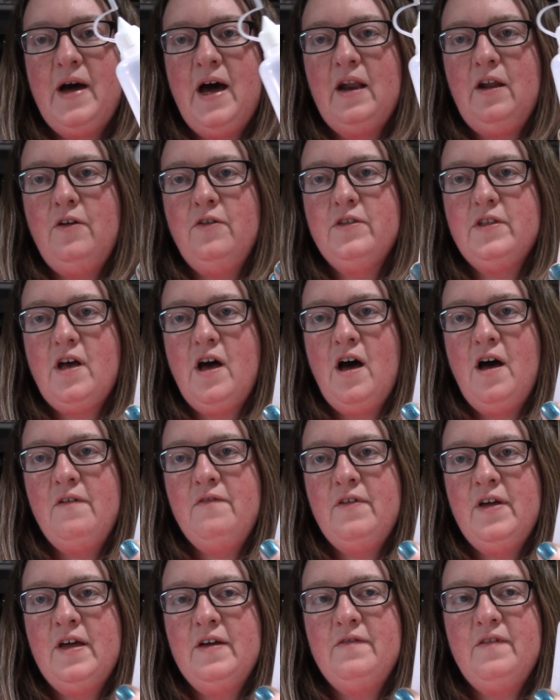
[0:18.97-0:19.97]
bottles
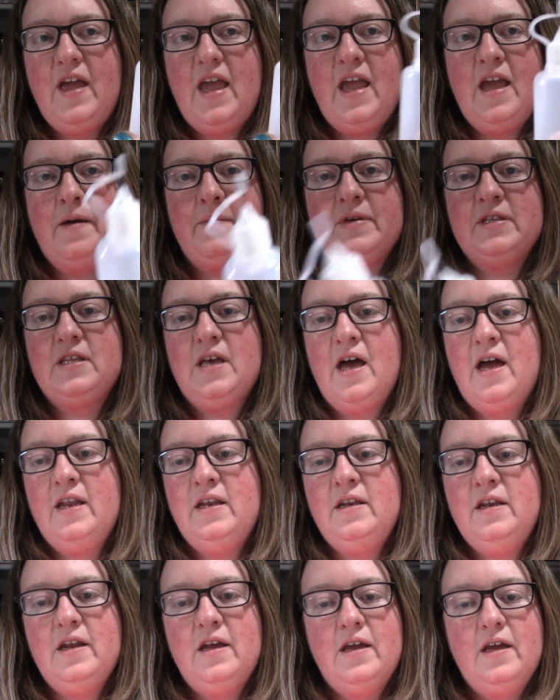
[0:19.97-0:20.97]
off of
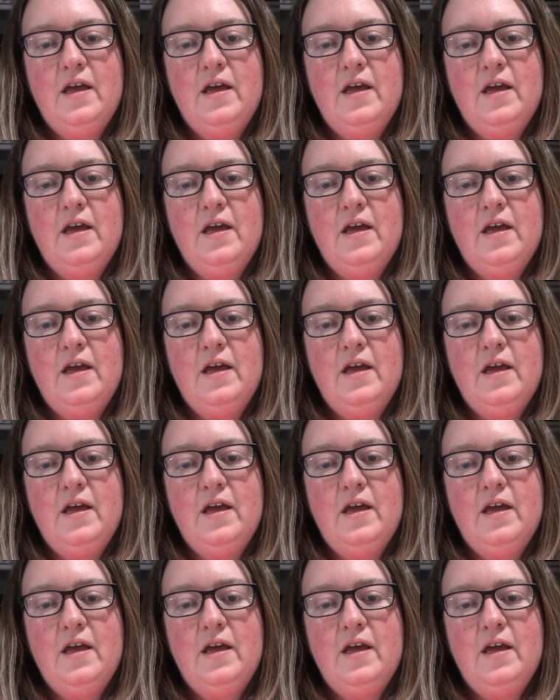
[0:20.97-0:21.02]
Amazon.